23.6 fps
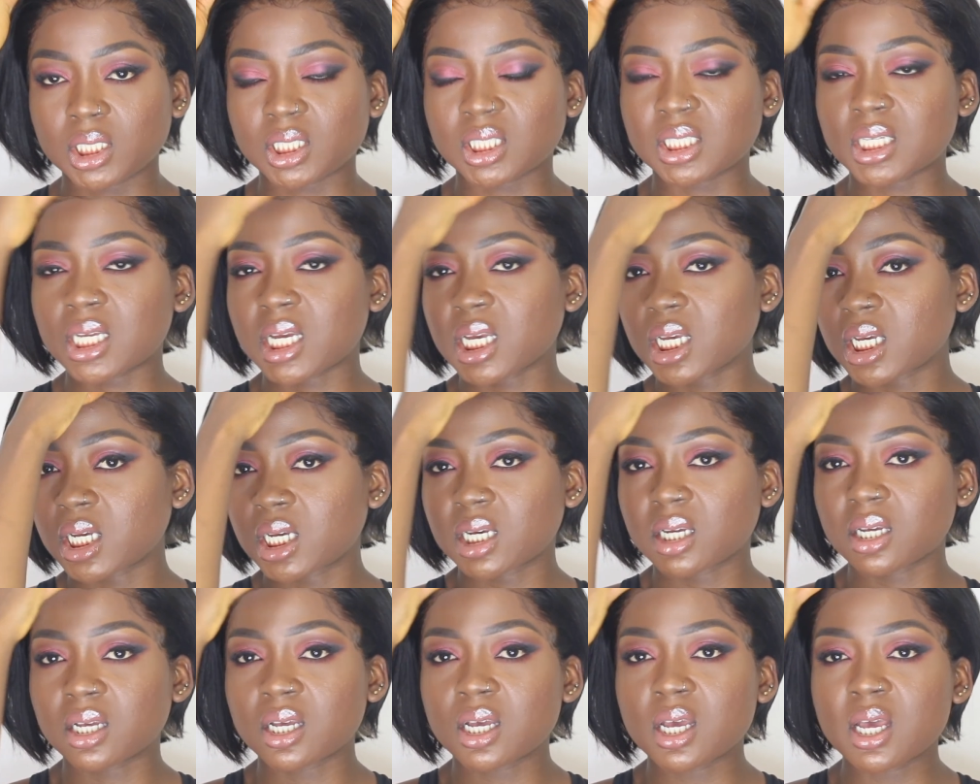It's
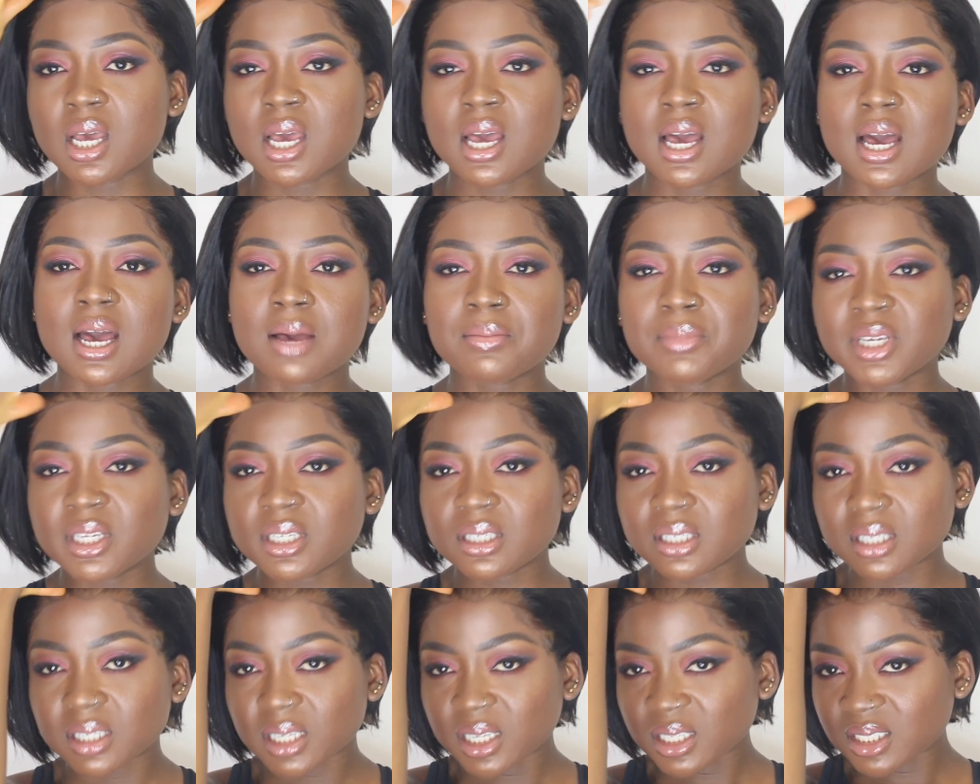like, I
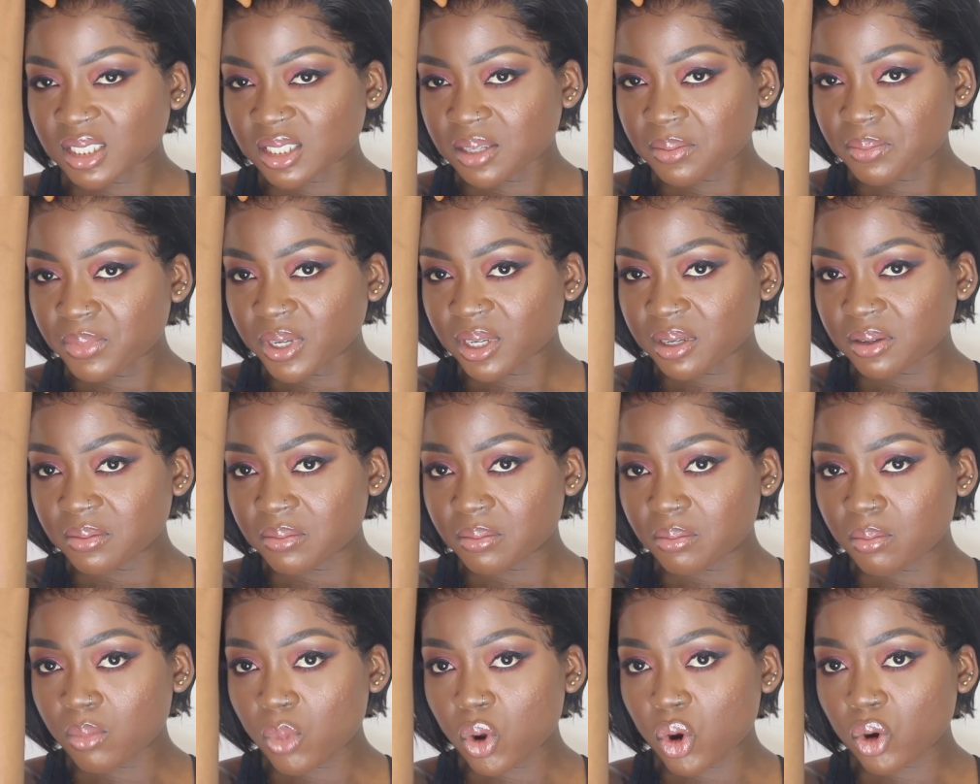mean, it's a
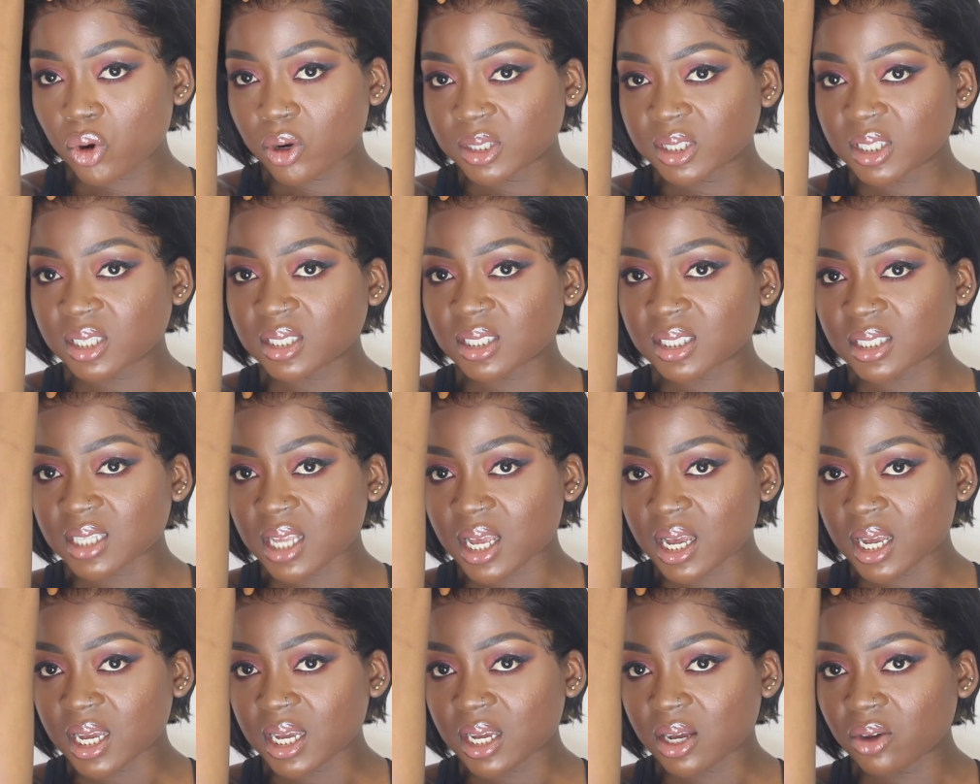bit more on the
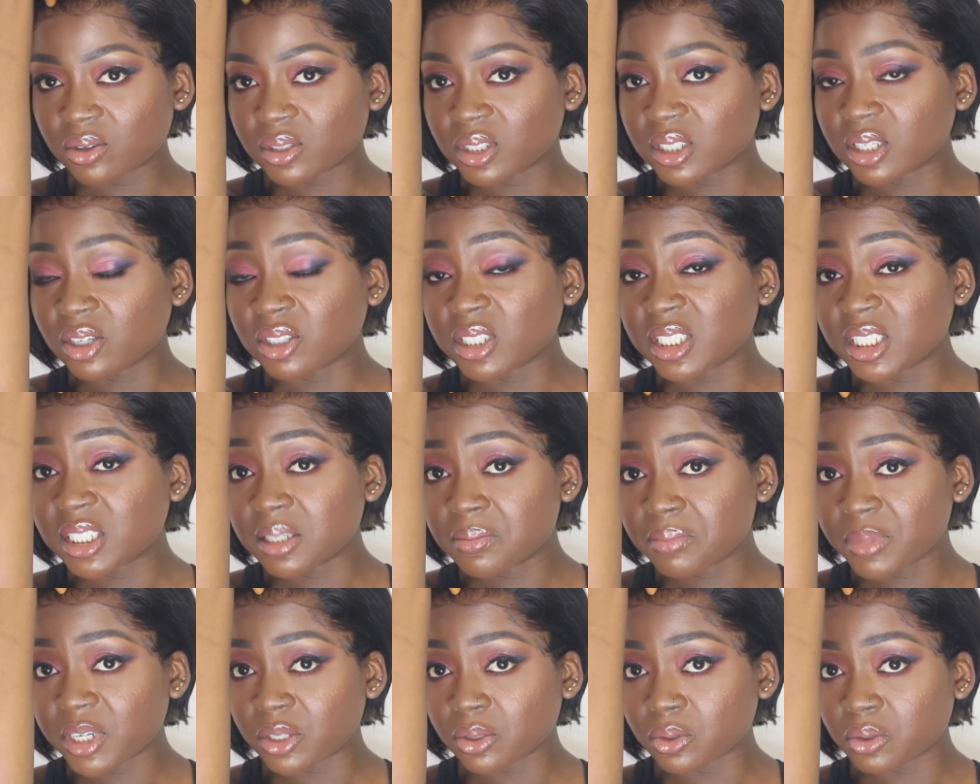side, in
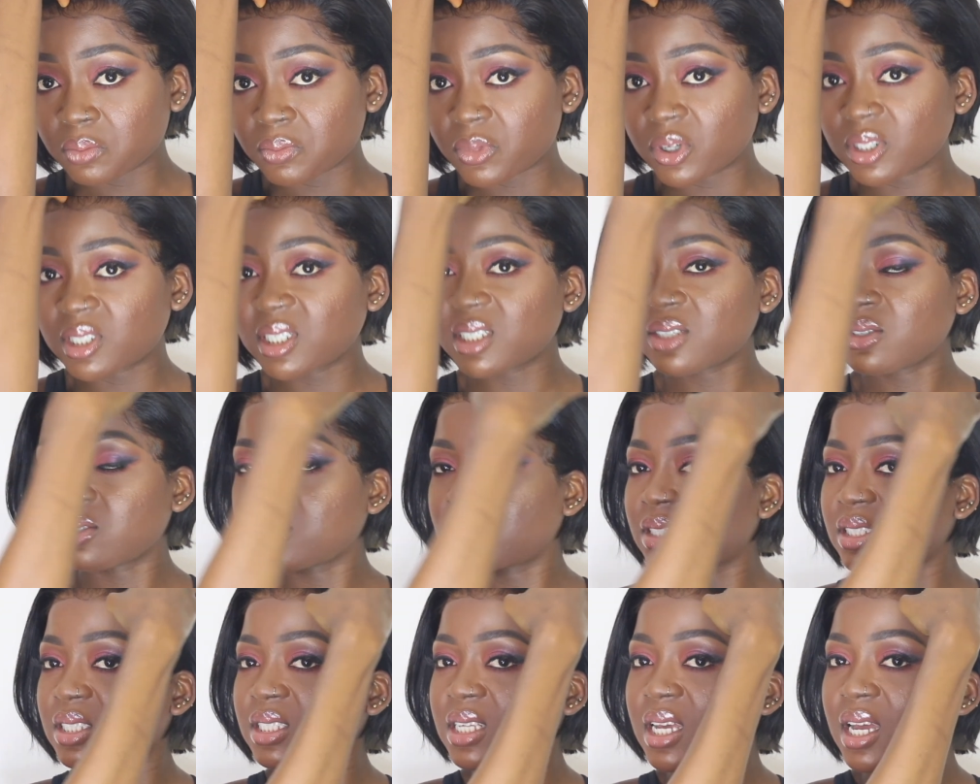the middle, but then on
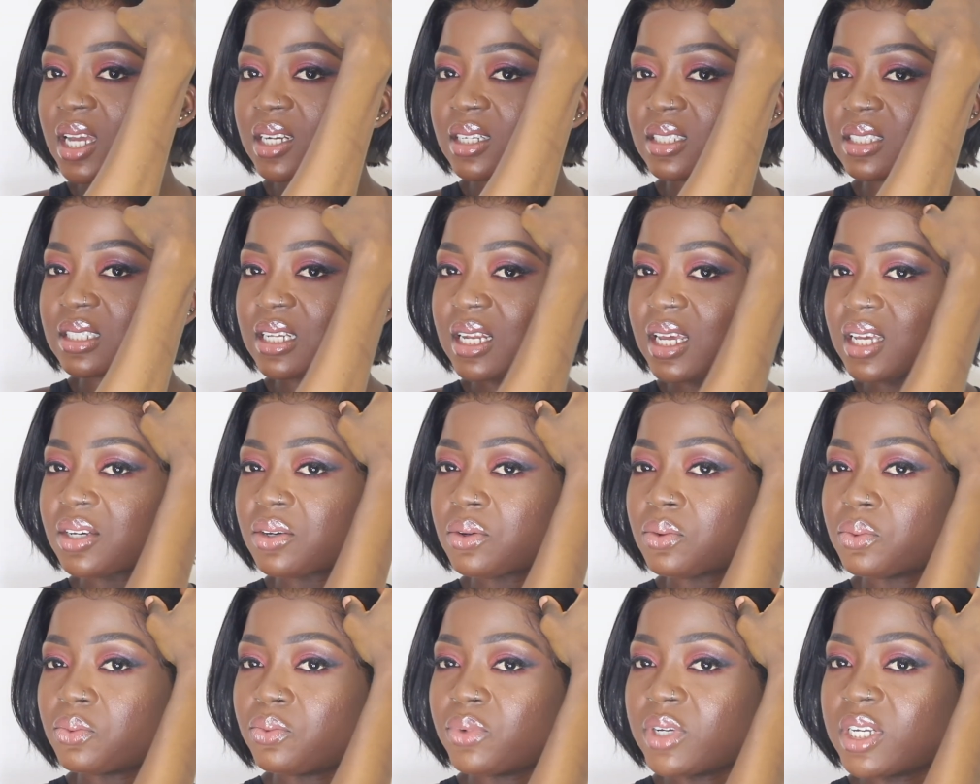the side it's like
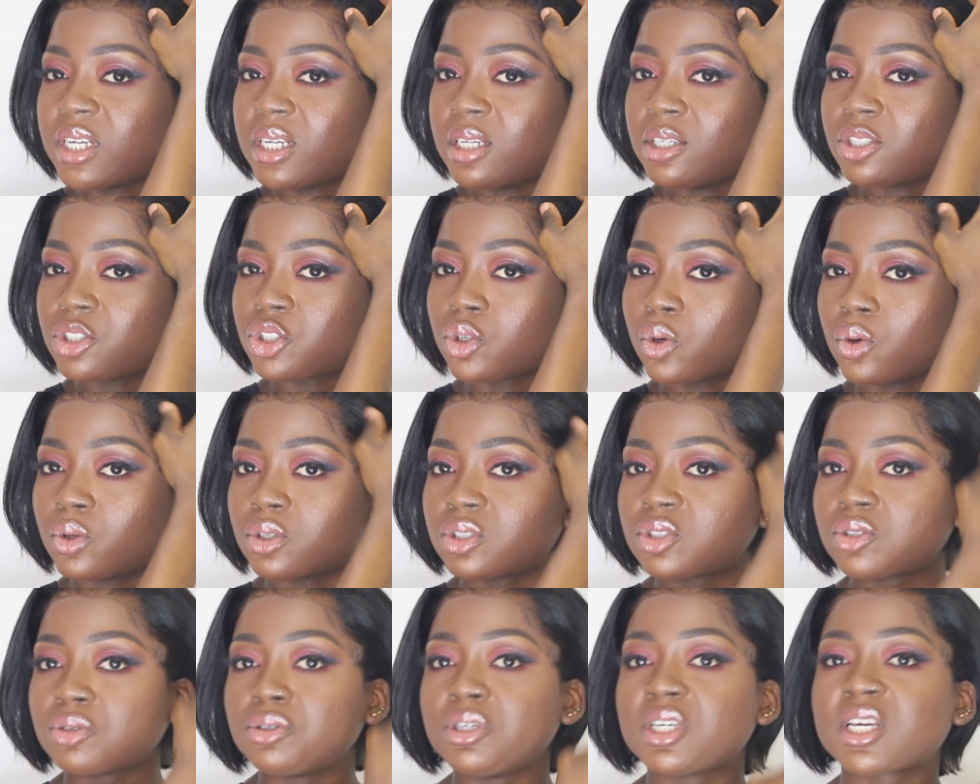really
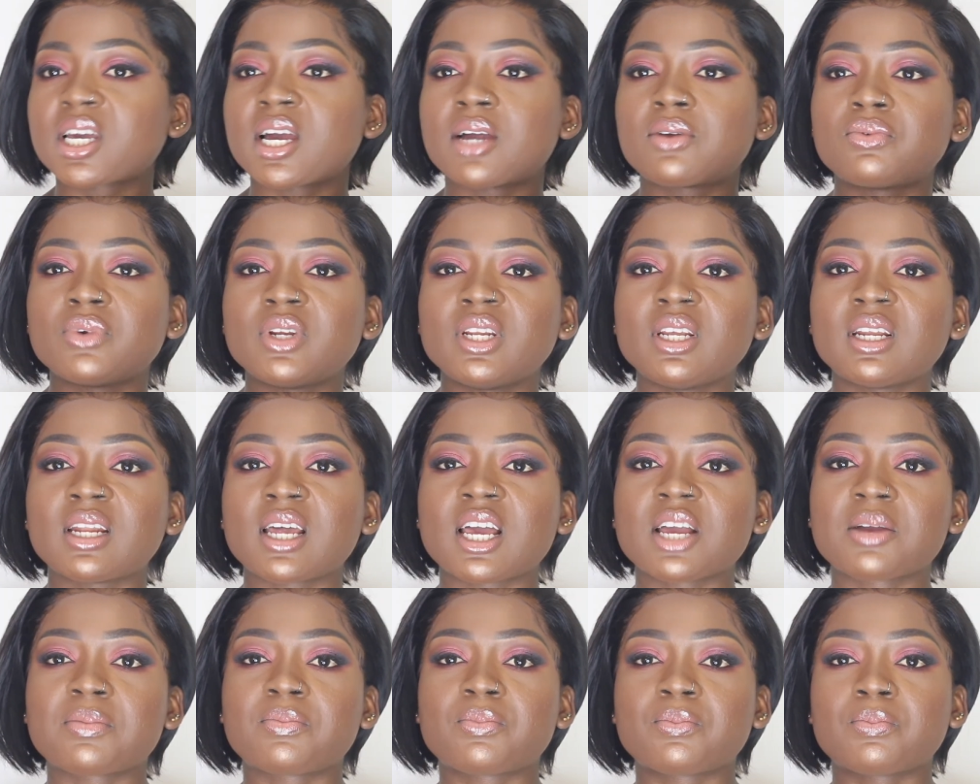short, so you can't really
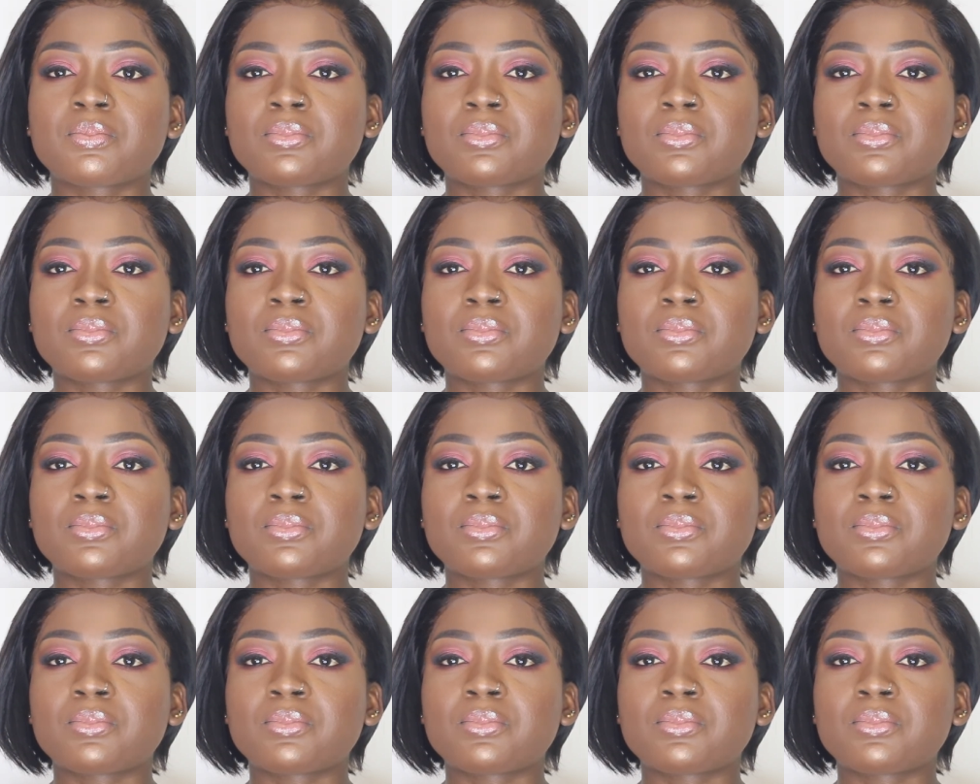like